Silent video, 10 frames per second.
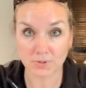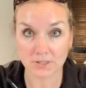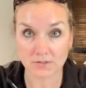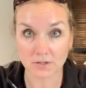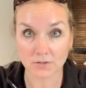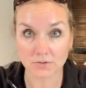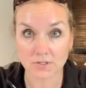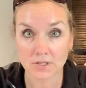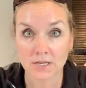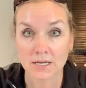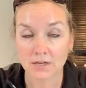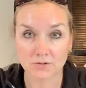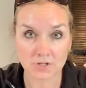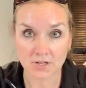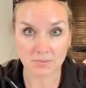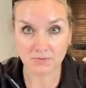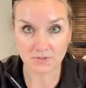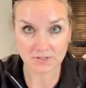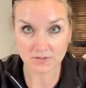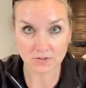doing these loans, and there's not going to be
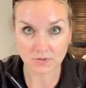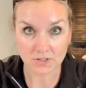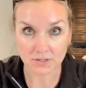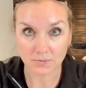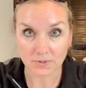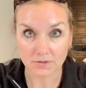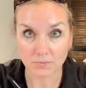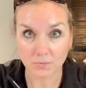fees associated